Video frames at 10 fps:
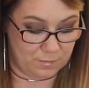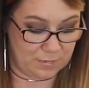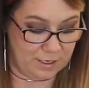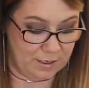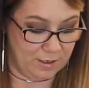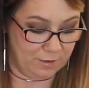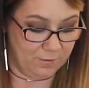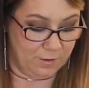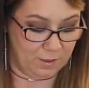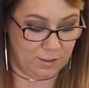that I
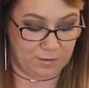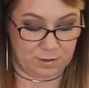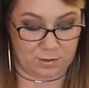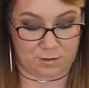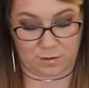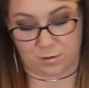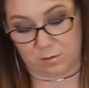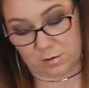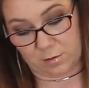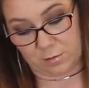feel like gives it
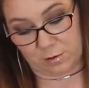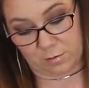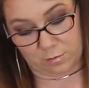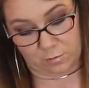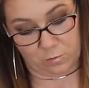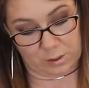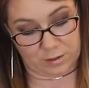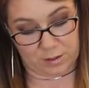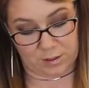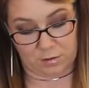still some of the
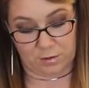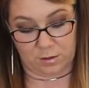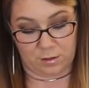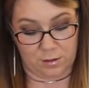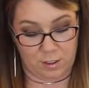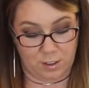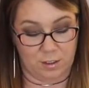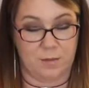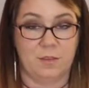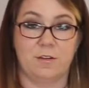rustic look.
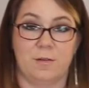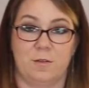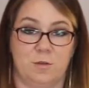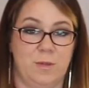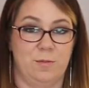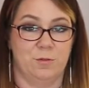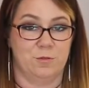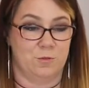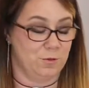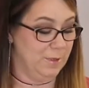Let me grab those papers
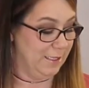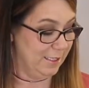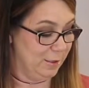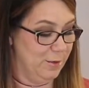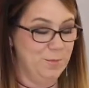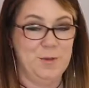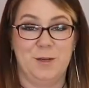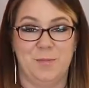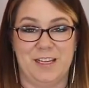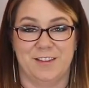real quick and then I'm gonna
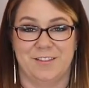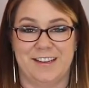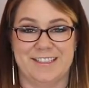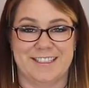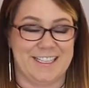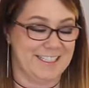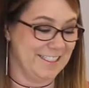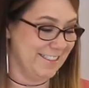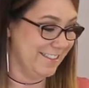paint the rest of this.